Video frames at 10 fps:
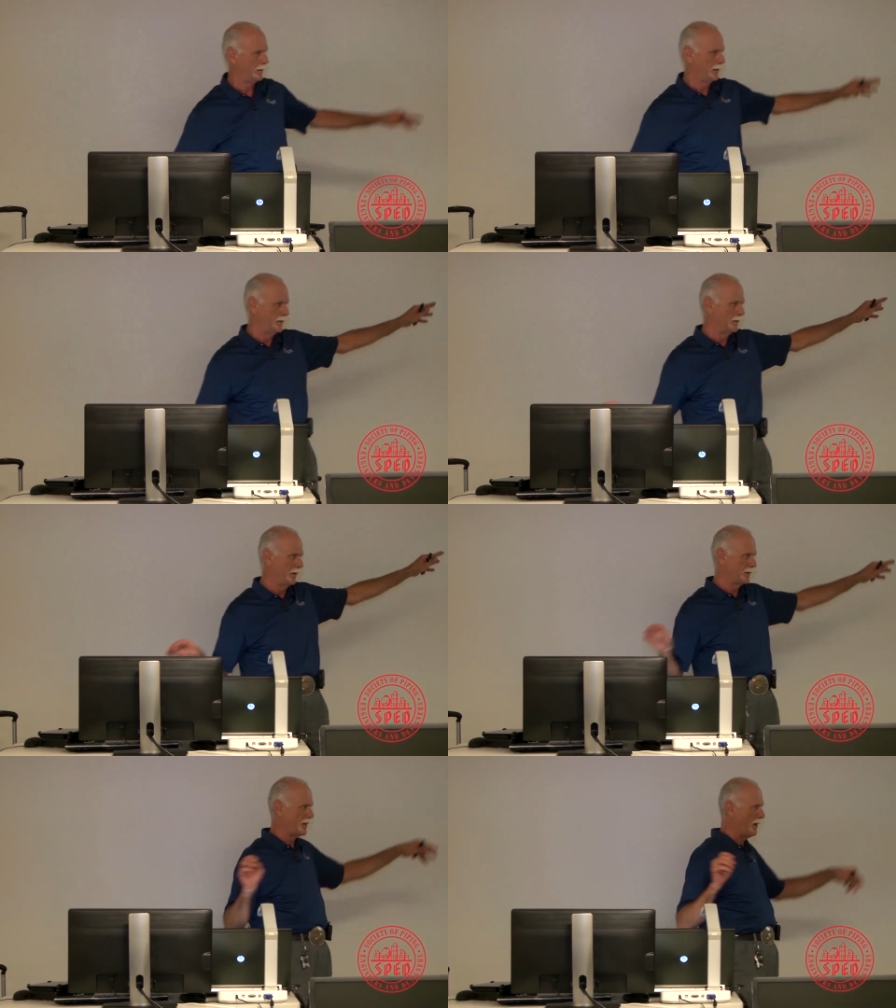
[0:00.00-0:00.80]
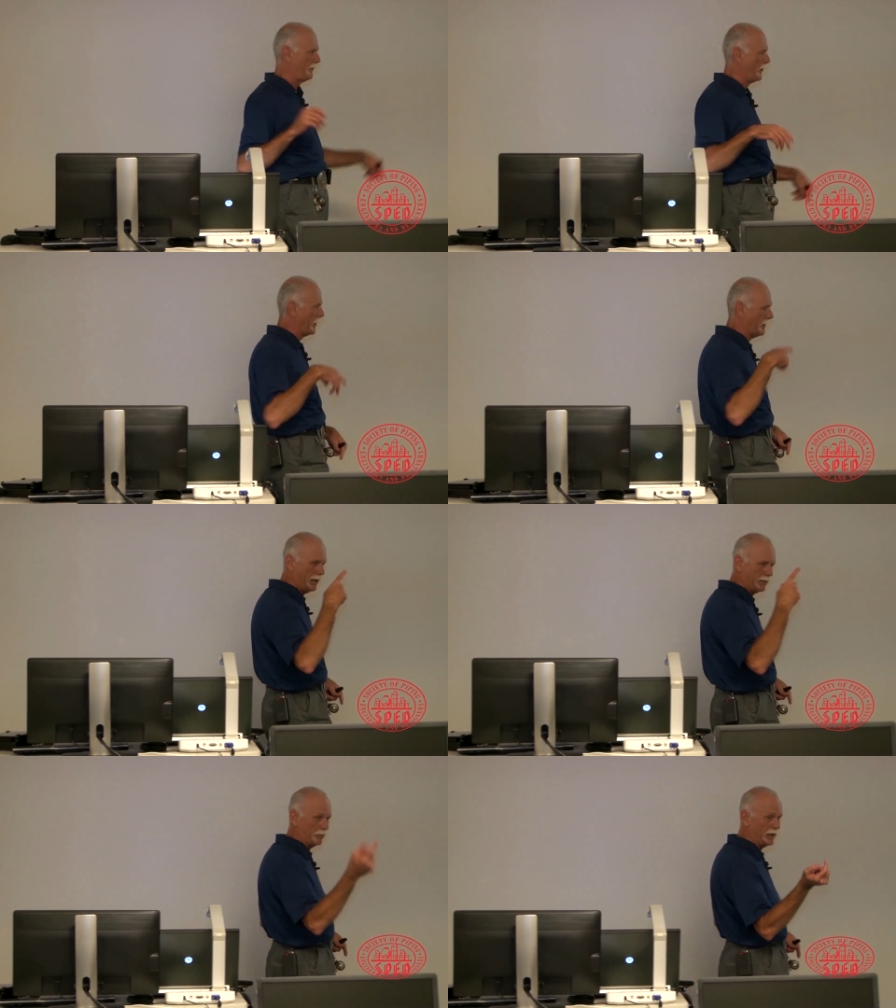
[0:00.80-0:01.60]
into our software.
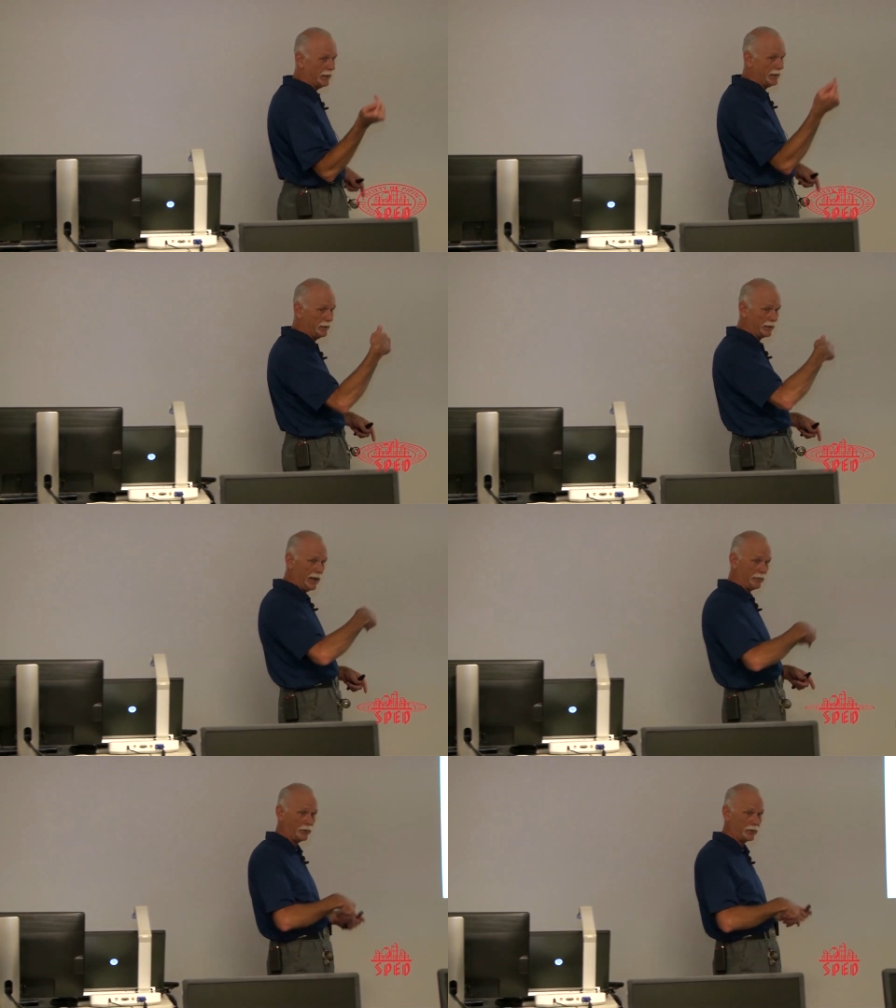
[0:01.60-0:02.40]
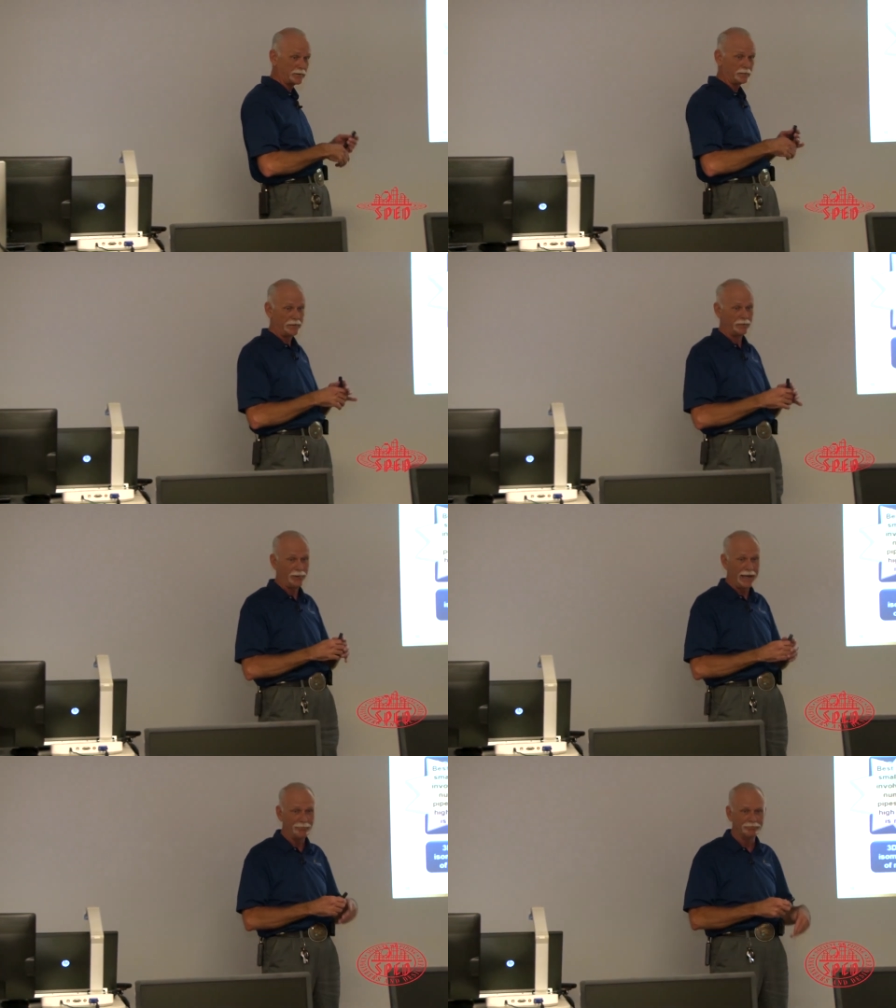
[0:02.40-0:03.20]
I can bring that into CAD Works
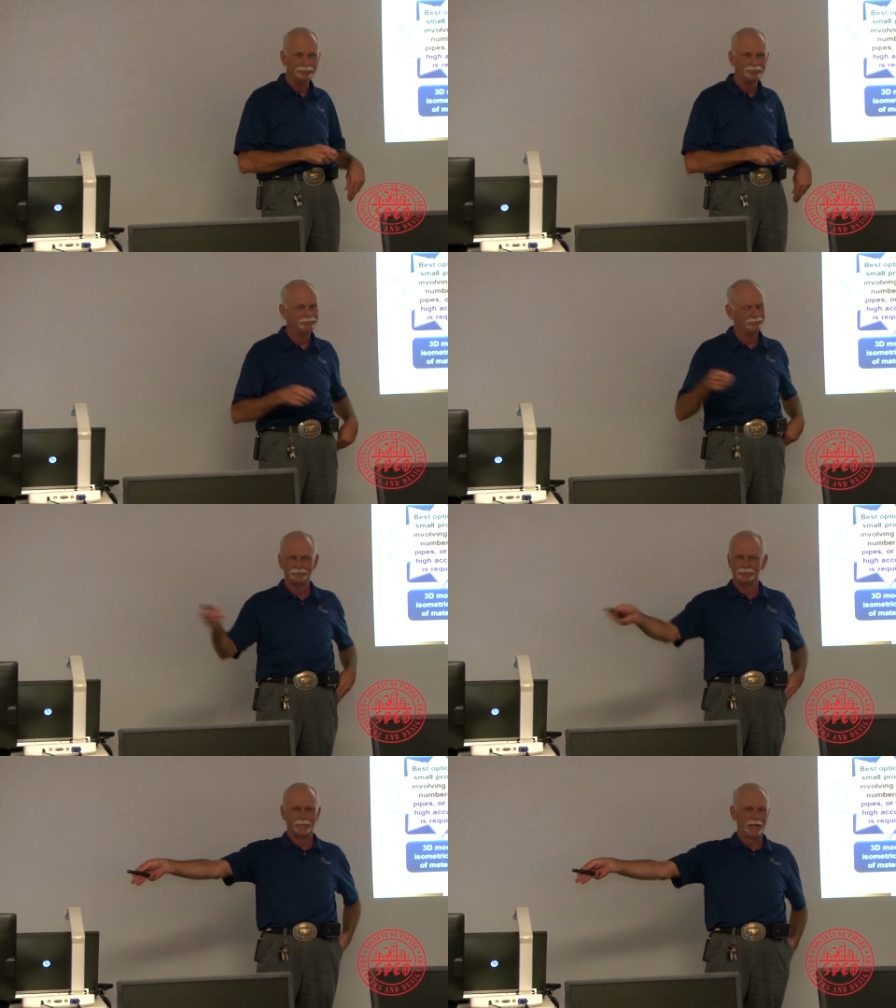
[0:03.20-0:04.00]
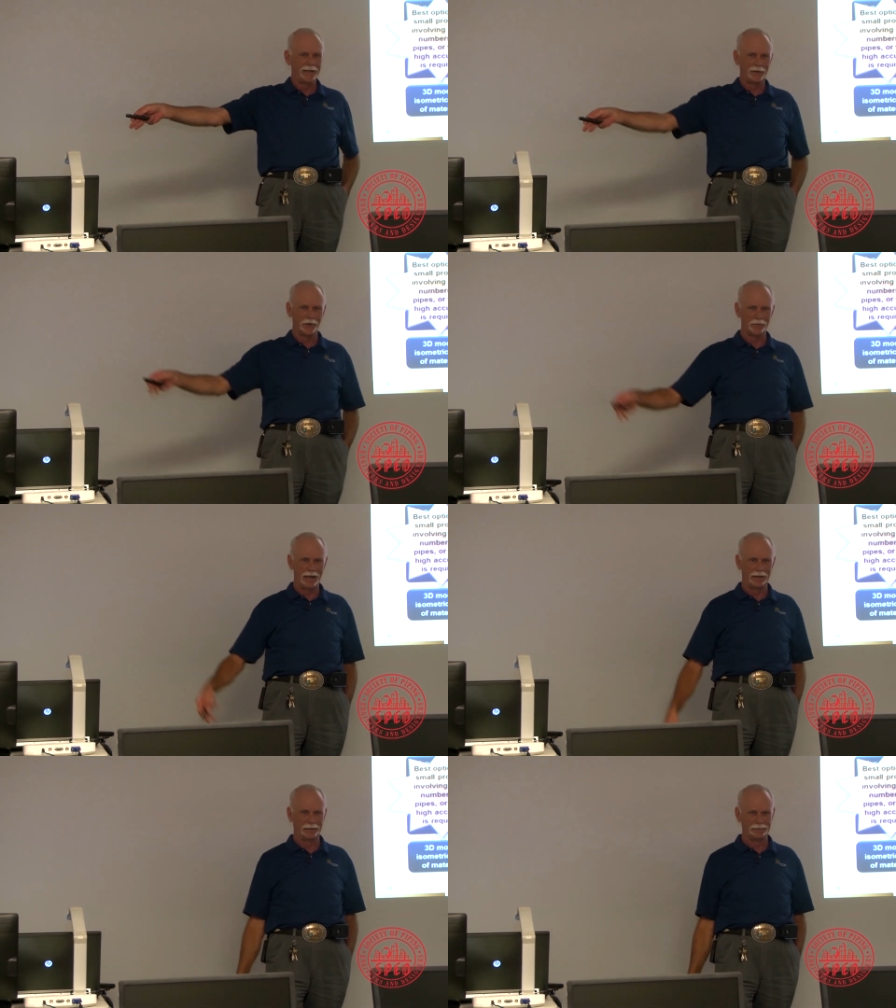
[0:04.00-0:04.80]
Fieldpipe and go to
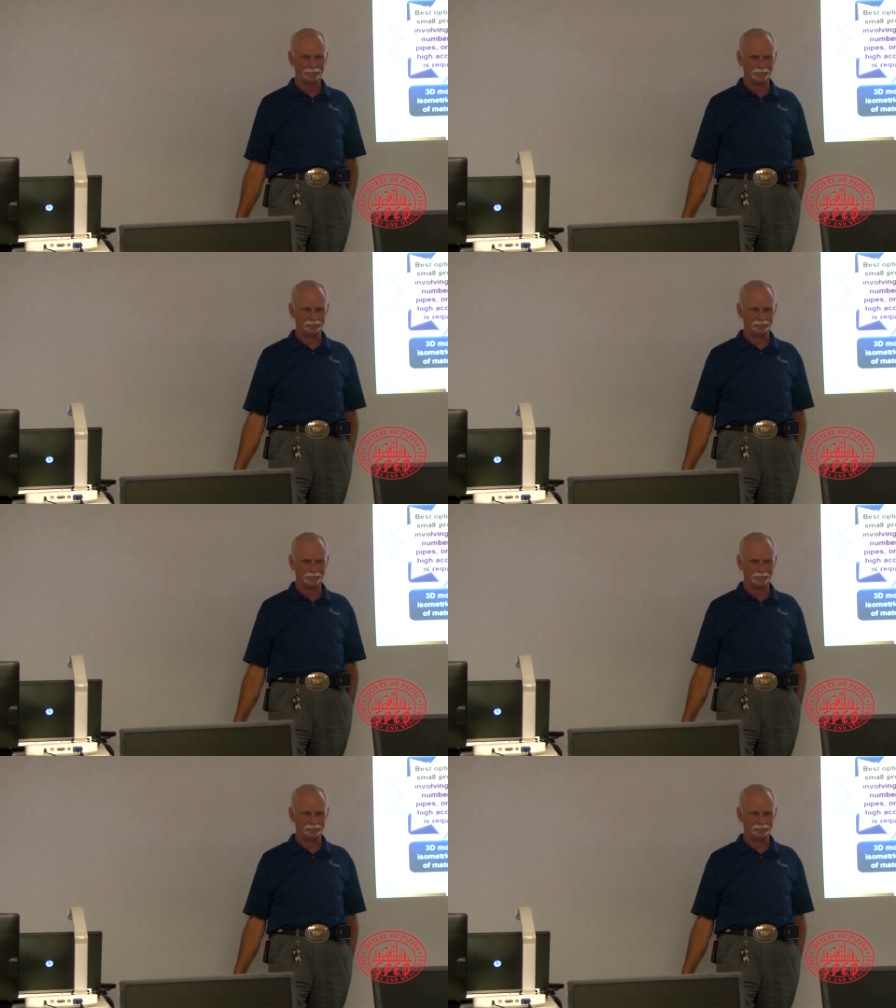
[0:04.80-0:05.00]
modeling.